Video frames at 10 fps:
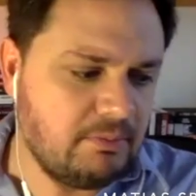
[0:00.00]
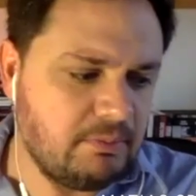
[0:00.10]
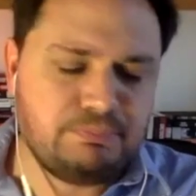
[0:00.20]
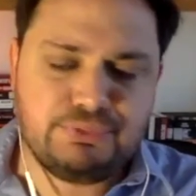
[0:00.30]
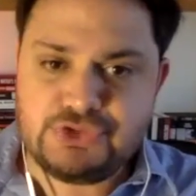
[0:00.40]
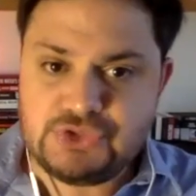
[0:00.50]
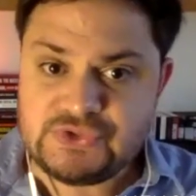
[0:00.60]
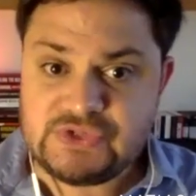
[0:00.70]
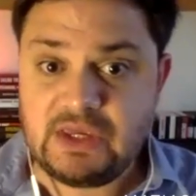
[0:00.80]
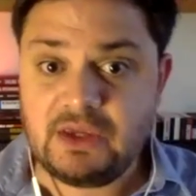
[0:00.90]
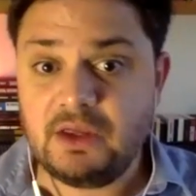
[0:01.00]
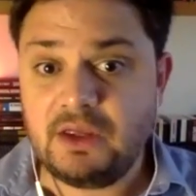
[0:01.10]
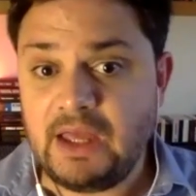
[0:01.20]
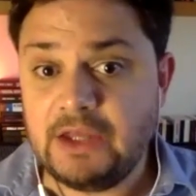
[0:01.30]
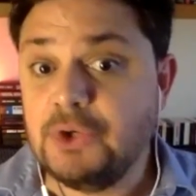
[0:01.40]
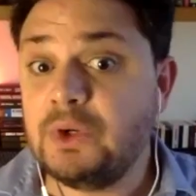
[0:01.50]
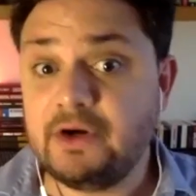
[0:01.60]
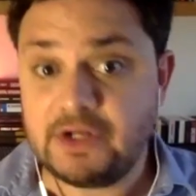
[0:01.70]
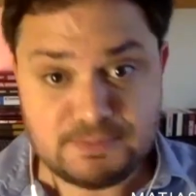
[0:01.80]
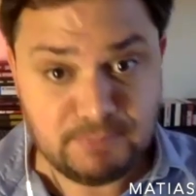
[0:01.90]
producing a nuclear
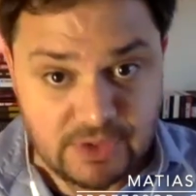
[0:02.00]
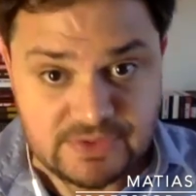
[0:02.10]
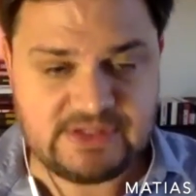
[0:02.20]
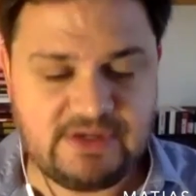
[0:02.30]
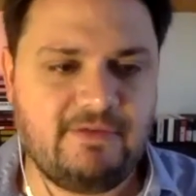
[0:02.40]
explosive.